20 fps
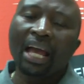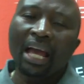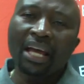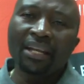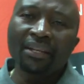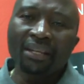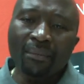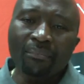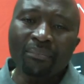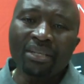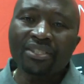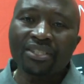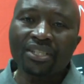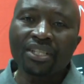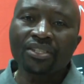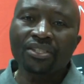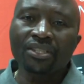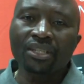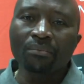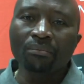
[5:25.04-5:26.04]
A number
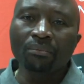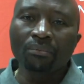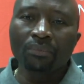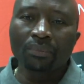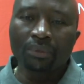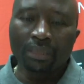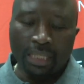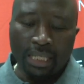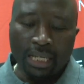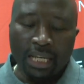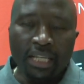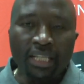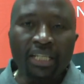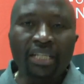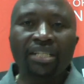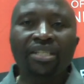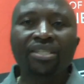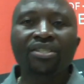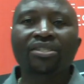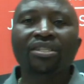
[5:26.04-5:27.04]
system
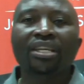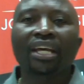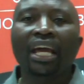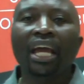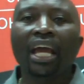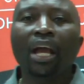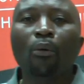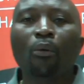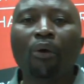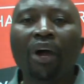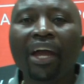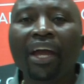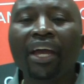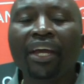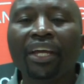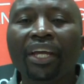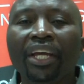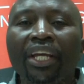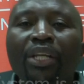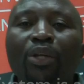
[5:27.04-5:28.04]
is a
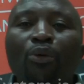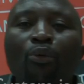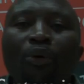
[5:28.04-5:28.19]
way in